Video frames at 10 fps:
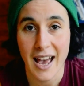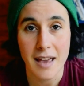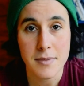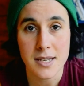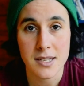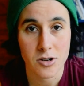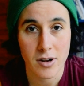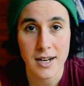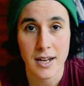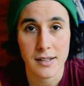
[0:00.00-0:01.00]
I miss
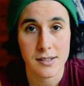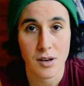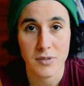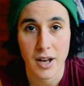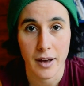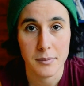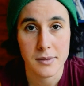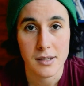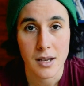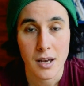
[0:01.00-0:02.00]
training
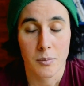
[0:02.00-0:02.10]
sometimes,